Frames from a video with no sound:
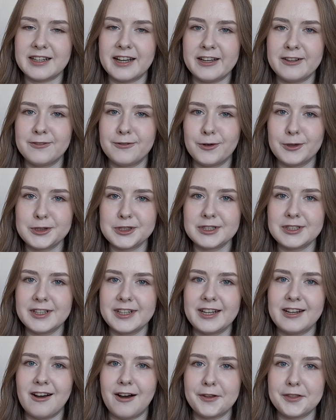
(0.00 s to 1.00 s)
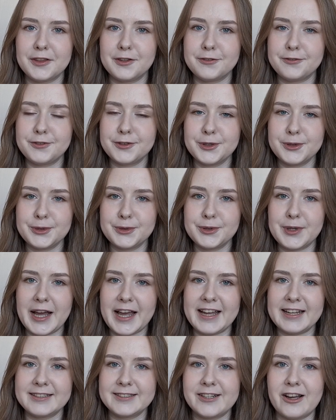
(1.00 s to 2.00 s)
I unfortunately caught the flu
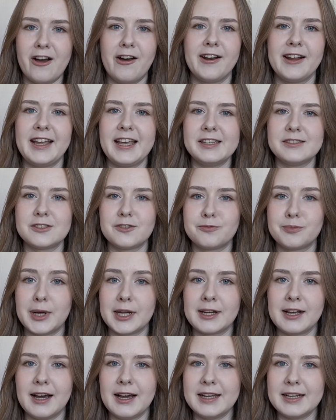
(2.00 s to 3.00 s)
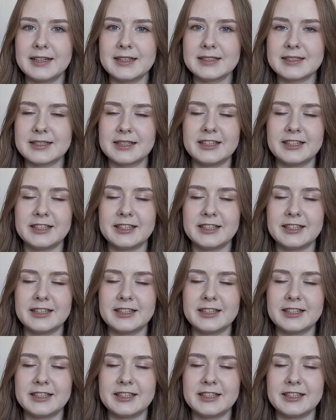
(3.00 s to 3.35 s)
and got a case of bronchitis,